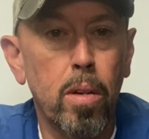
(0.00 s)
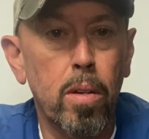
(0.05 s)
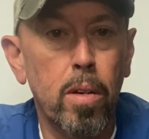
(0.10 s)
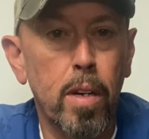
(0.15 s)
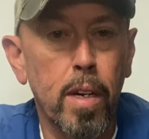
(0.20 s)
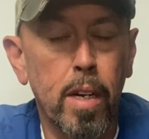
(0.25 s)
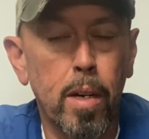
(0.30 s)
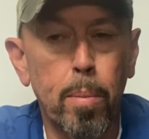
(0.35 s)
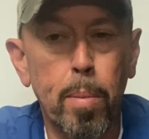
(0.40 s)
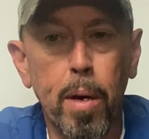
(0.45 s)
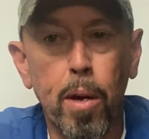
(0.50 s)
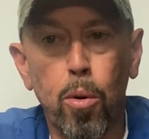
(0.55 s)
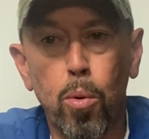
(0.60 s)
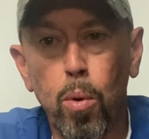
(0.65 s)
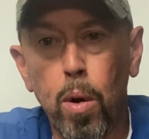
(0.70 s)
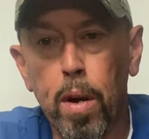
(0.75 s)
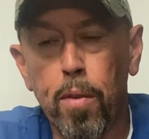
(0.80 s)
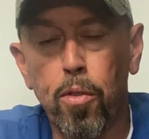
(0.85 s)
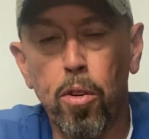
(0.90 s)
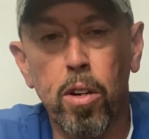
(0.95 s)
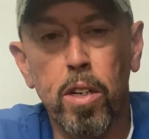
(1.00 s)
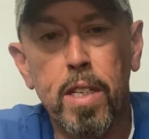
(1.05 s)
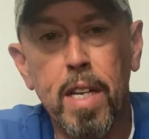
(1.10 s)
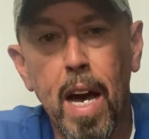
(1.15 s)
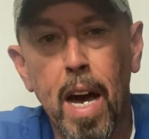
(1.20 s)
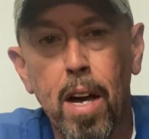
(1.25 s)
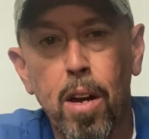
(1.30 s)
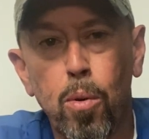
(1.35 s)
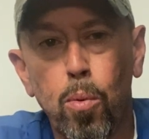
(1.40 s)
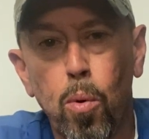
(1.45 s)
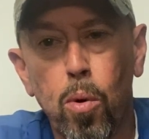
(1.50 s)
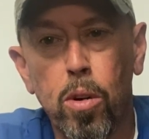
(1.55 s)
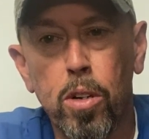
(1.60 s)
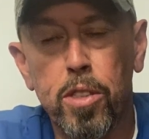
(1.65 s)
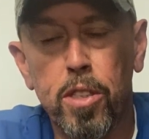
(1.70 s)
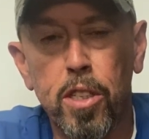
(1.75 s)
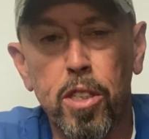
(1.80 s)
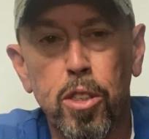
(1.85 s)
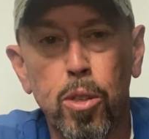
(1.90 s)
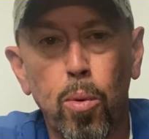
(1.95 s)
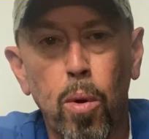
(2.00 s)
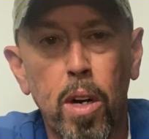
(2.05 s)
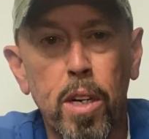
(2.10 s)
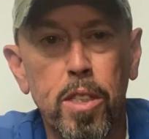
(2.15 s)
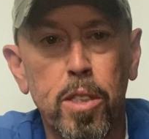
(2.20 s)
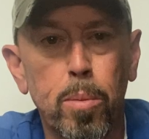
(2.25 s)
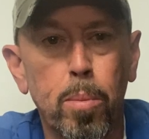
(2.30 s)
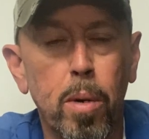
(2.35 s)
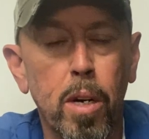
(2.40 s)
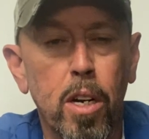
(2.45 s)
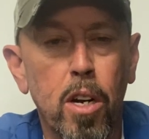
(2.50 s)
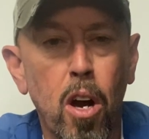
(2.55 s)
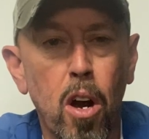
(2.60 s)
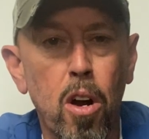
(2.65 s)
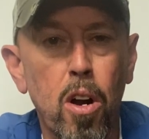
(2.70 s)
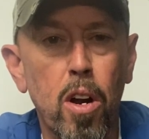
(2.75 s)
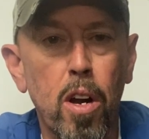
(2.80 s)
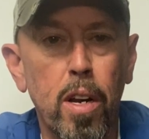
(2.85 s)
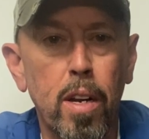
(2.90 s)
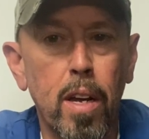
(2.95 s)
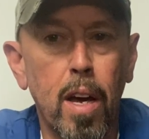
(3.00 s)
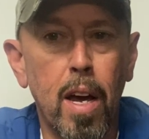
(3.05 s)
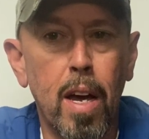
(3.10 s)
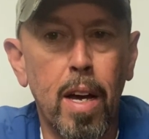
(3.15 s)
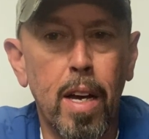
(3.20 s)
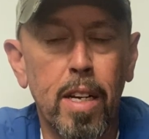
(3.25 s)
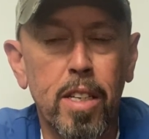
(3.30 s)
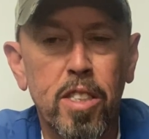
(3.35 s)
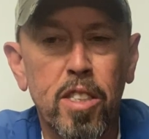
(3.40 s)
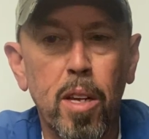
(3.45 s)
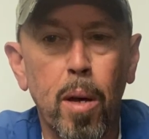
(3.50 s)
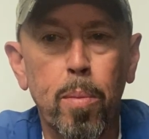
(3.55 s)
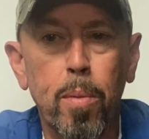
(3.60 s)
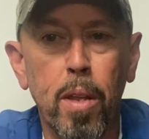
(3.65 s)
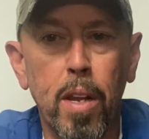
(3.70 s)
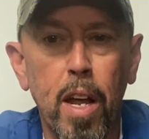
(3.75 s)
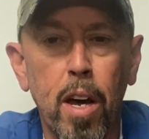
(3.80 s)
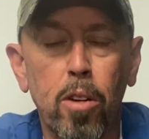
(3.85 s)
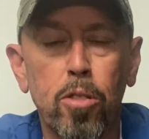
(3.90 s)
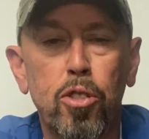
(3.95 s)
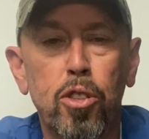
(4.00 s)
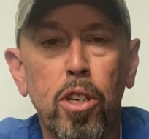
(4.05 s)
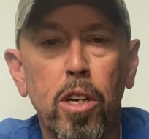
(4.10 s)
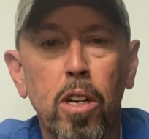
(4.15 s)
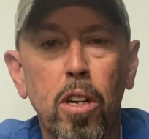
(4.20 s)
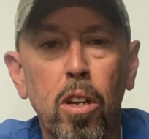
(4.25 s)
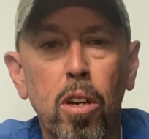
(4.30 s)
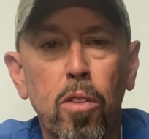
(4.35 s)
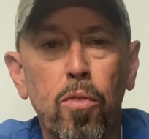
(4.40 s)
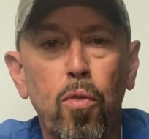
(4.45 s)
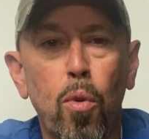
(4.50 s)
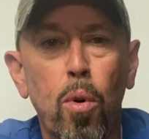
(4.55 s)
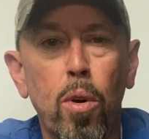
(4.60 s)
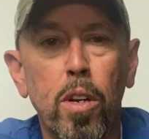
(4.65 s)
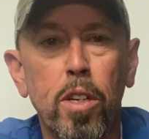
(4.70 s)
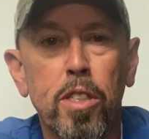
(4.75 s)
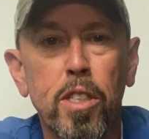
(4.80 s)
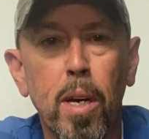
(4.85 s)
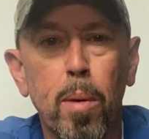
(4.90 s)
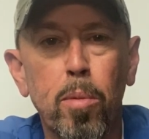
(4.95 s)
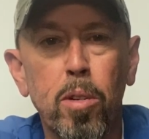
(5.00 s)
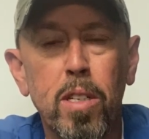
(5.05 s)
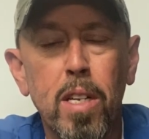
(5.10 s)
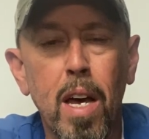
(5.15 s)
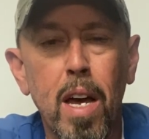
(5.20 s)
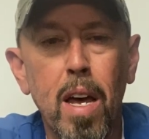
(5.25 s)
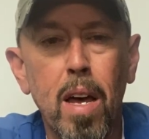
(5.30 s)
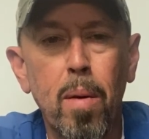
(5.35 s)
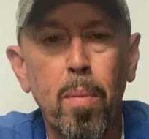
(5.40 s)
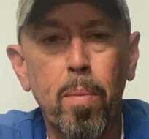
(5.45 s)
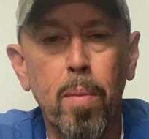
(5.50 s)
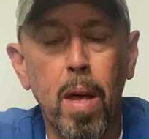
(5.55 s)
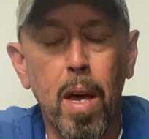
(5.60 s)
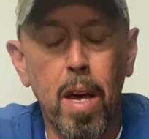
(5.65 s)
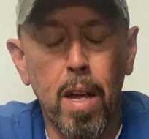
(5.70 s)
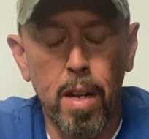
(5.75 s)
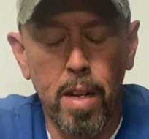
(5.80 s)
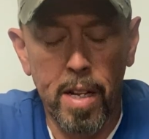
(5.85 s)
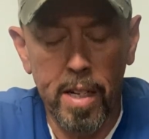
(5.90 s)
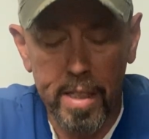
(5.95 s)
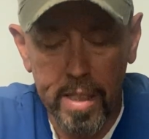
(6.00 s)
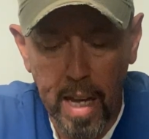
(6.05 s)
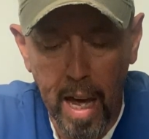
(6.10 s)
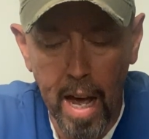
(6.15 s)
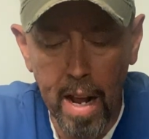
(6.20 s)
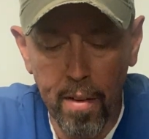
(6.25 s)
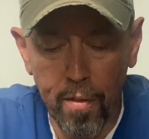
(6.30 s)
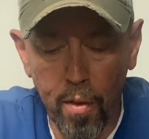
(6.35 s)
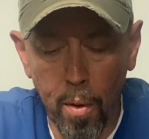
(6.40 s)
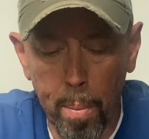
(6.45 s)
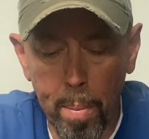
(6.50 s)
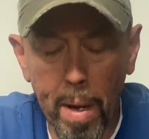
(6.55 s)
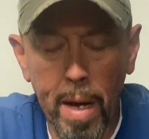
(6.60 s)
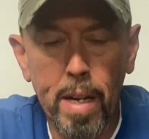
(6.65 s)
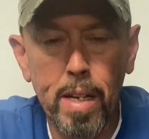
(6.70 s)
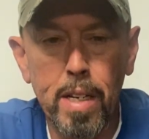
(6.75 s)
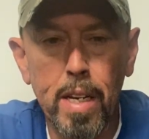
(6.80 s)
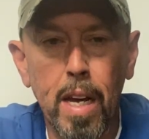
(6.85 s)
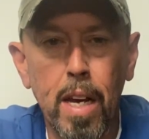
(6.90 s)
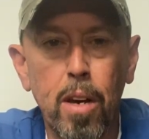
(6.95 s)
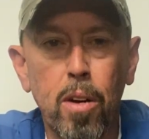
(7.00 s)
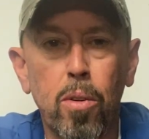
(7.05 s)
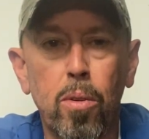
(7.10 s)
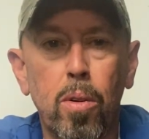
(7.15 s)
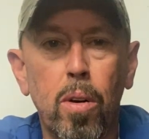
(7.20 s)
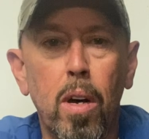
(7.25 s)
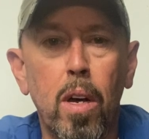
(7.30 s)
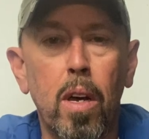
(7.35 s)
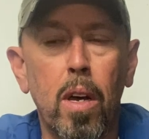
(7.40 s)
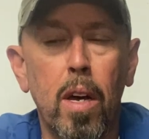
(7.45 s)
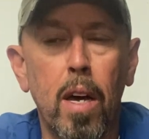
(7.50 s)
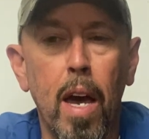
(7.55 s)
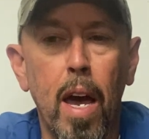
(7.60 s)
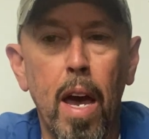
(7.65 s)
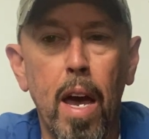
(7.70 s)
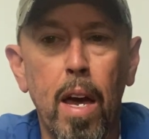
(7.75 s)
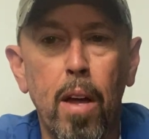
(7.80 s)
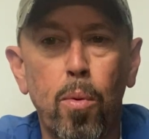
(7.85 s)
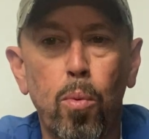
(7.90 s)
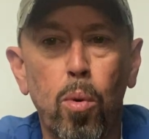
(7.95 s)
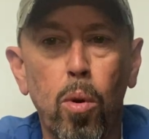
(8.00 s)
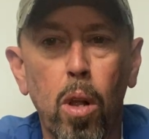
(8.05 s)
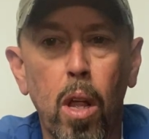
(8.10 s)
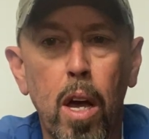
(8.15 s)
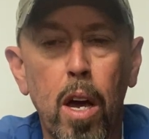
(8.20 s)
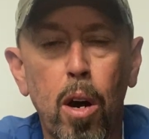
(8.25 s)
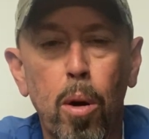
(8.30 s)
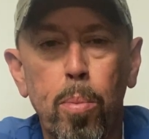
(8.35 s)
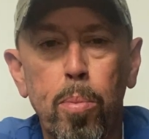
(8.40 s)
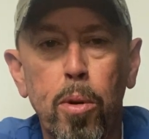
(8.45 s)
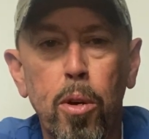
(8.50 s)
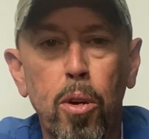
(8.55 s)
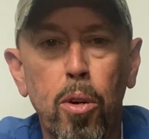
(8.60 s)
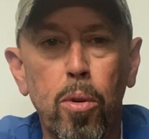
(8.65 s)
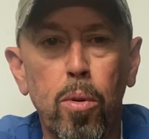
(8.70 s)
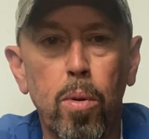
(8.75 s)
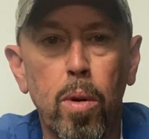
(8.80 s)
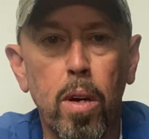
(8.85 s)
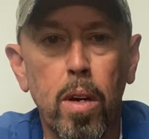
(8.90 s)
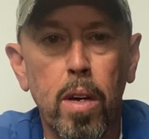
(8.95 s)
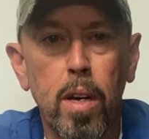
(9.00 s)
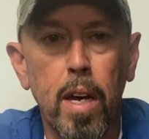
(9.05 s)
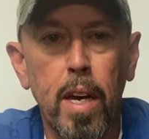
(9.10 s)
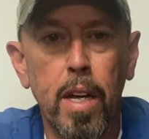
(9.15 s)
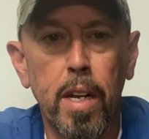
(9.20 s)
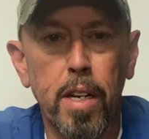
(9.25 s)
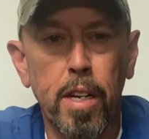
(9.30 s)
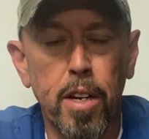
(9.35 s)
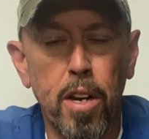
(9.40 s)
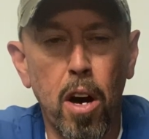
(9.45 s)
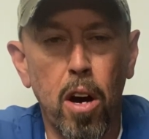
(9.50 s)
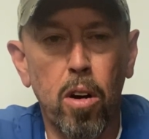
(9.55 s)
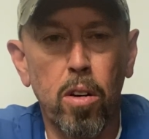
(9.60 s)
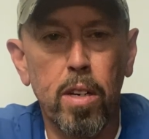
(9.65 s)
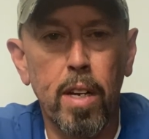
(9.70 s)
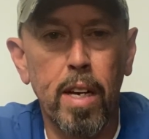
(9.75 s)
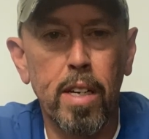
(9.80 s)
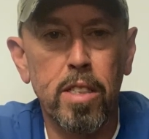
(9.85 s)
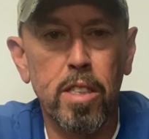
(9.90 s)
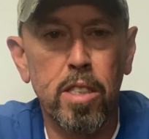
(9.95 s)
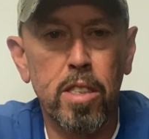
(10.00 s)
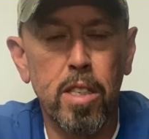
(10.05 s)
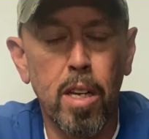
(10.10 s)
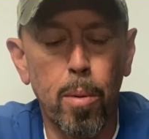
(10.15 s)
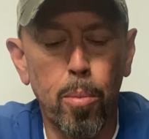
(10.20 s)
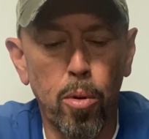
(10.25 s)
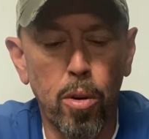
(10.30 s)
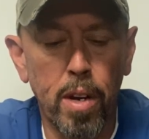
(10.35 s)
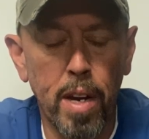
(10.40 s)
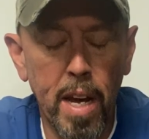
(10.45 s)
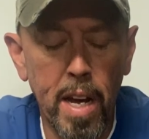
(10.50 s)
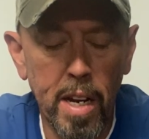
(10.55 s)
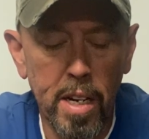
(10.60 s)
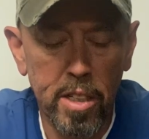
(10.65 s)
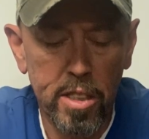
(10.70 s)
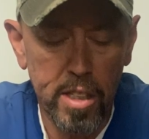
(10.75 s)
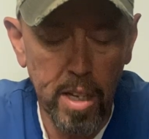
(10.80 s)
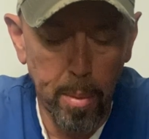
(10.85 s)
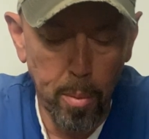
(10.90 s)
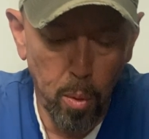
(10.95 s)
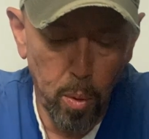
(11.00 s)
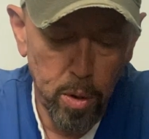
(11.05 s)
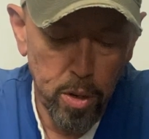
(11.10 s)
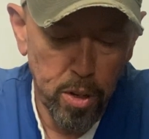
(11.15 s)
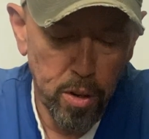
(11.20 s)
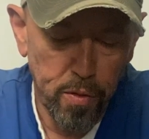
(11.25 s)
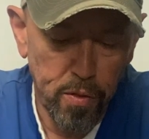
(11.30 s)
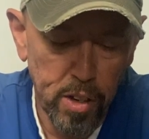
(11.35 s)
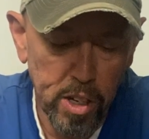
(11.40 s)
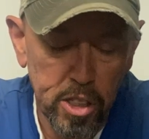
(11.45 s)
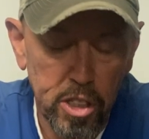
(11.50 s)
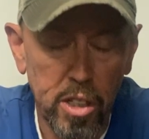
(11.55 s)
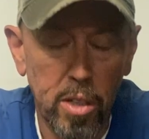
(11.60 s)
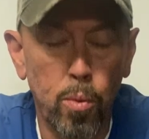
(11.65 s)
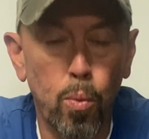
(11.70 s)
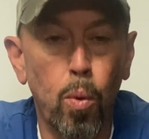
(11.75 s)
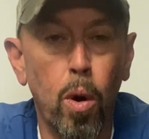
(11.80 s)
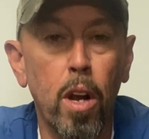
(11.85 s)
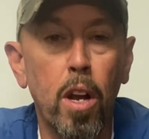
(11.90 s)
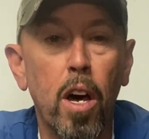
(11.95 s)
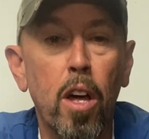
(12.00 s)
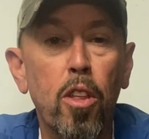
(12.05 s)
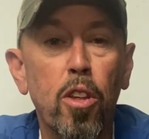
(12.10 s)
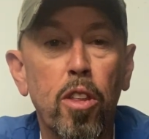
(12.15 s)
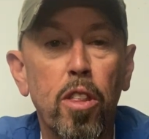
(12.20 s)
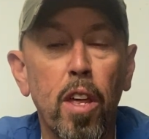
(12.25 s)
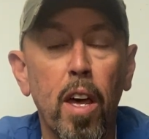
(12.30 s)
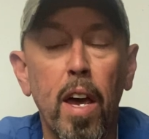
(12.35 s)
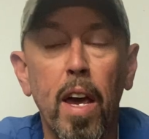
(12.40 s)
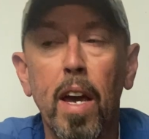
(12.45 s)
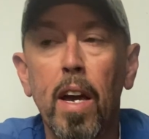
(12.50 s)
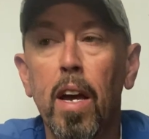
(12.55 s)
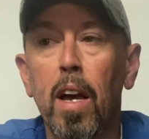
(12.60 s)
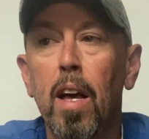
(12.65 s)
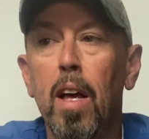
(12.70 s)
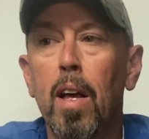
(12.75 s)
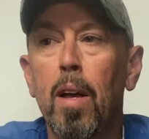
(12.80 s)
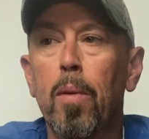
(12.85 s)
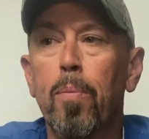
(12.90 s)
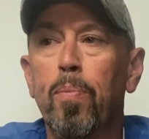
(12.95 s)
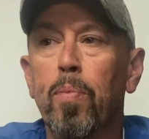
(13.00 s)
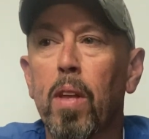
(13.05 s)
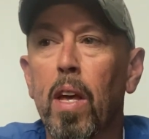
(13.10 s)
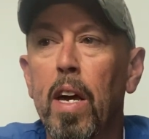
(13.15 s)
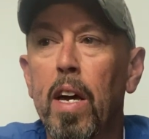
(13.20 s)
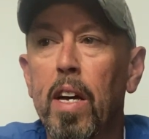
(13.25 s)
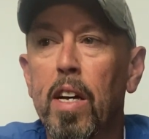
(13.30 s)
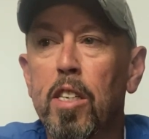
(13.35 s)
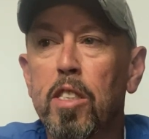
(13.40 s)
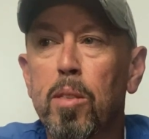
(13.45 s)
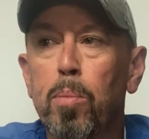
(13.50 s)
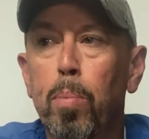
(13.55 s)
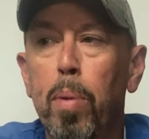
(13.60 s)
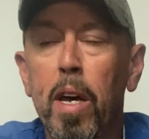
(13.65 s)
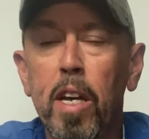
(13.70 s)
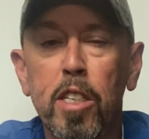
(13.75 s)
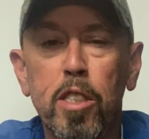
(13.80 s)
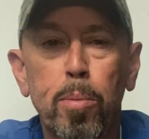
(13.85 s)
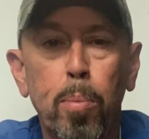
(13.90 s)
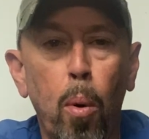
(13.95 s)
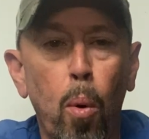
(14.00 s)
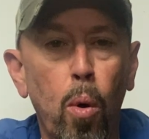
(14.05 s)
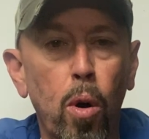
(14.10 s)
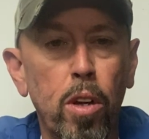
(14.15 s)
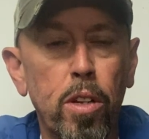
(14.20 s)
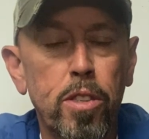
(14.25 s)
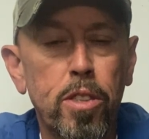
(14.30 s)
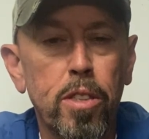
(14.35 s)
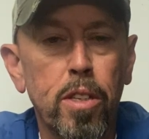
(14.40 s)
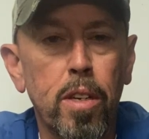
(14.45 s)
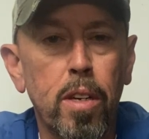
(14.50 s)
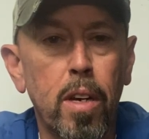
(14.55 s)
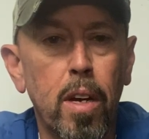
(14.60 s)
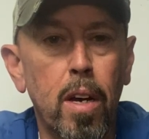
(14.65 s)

It could be a river, a tidal water situation, but current is something else you can look for in the summertime. That's kind of a big deal and will help you in the dog days of summer and the heat of summer when you're fishing. One other thing is pinch points.